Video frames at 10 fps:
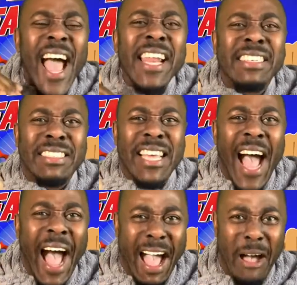a
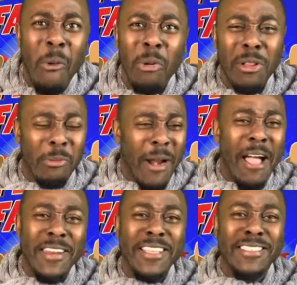towel
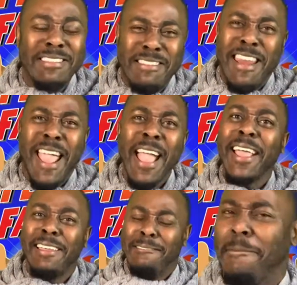around his
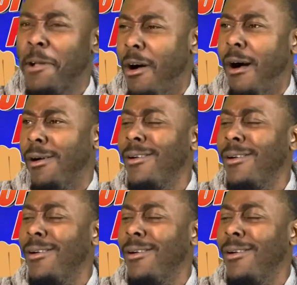neck? Oh,